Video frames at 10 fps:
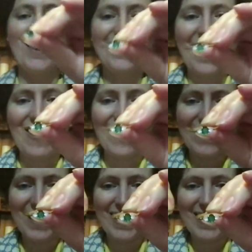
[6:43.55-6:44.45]
They're in
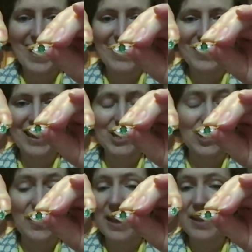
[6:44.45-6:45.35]
the
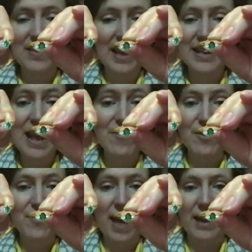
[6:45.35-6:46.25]
kitchen. They're never
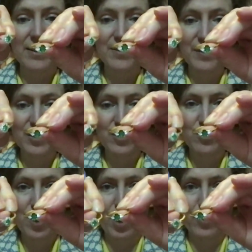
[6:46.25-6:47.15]
fed, as you
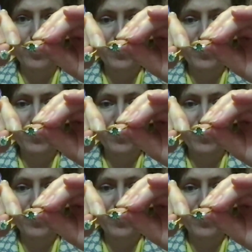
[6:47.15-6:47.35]
know.